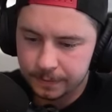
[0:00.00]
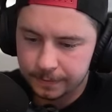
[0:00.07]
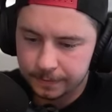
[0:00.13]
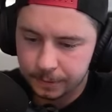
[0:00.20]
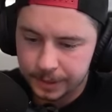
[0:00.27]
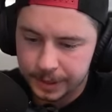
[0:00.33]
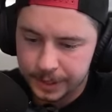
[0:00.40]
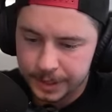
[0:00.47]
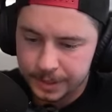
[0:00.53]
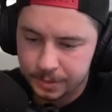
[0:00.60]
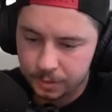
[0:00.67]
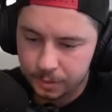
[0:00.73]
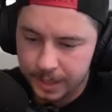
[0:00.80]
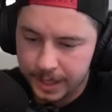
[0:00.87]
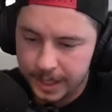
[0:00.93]
Freeze,
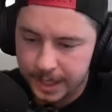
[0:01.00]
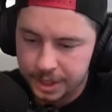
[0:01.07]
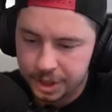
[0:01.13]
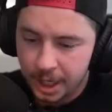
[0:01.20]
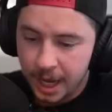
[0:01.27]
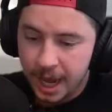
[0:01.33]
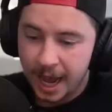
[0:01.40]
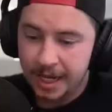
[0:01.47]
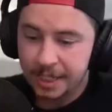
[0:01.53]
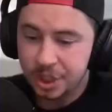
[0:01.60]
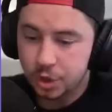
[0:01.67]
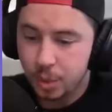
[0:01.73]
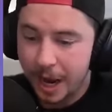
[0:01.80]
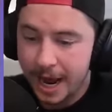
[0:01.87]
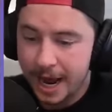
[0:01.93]
rage, and he
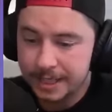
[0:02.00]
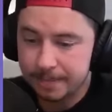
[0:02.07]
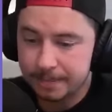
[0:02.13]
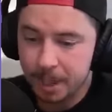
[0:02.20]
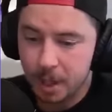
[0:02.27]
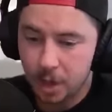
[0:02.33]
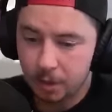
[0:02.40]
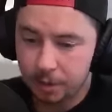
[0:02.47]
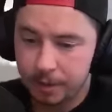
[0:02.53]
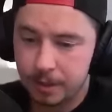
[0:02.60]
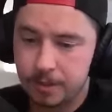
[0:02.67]
swags them both.